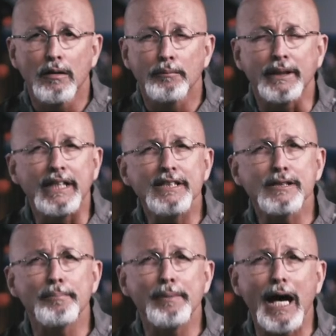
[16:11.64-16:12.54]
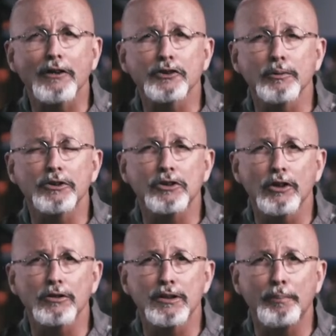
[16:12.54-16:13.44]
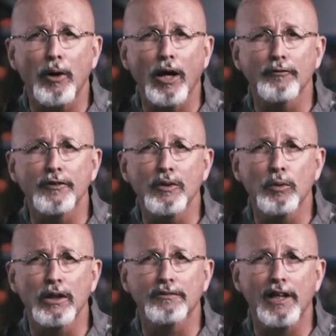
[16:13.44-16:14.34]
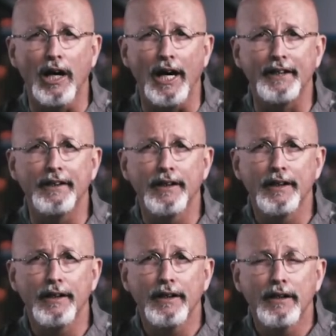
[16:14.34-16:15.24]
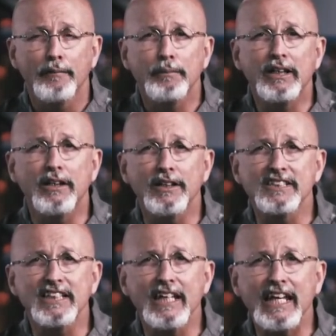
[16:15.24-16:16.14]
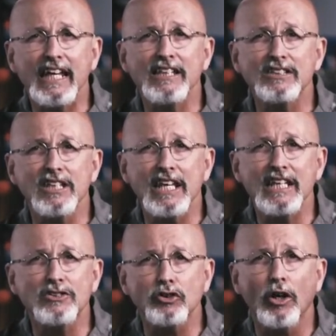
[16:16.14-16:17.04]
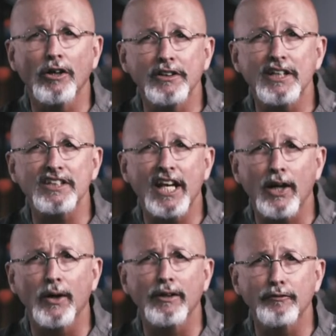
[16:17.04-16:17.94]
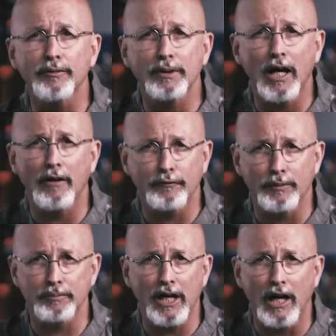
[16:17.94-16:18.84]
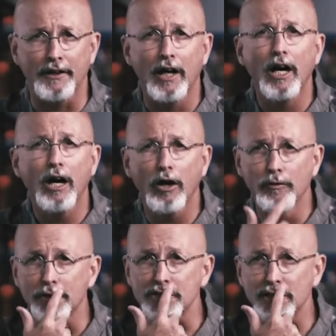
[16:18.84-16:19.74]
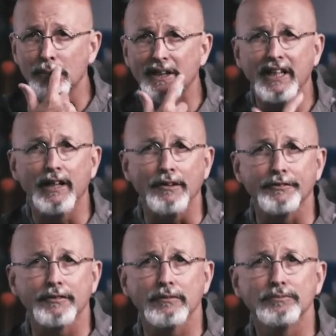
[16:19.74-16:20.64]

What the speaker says: But he's about to depart from the will of God because he's turned his hearing from God over to somebody else.